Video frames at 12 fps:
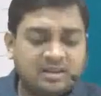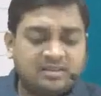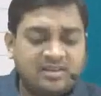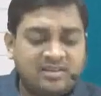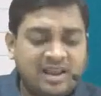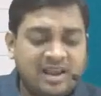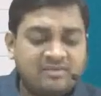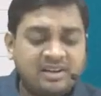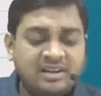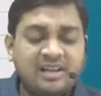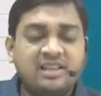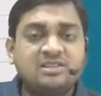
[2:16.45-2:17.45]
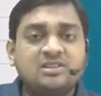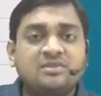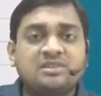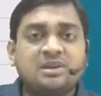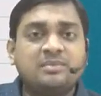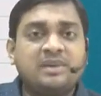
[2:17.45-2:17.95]
They will have details
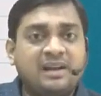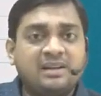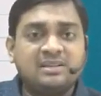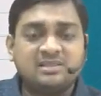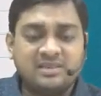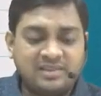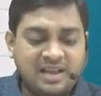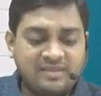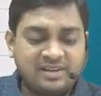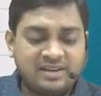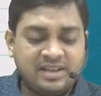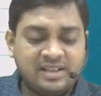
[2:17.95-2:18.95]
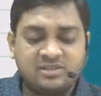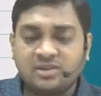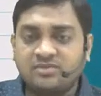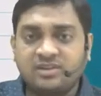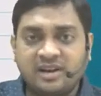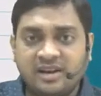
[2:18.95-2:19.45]
of some debtors, they will have details
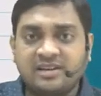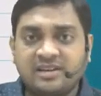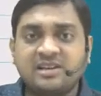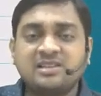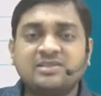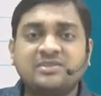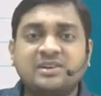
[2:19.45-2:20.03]
of creditors,